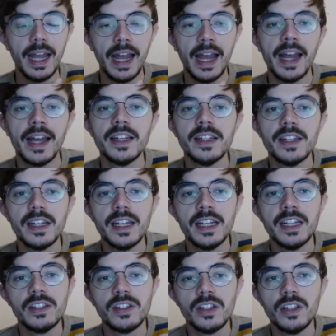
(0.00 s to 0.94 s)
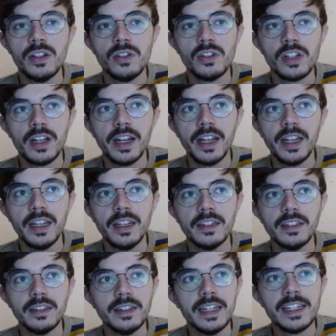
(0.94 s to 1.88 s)
and
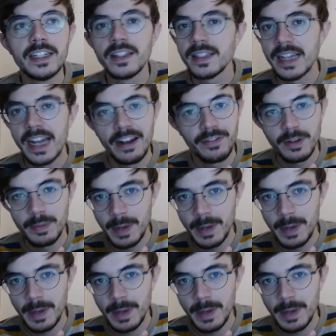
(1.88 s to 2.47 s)
it doesn't have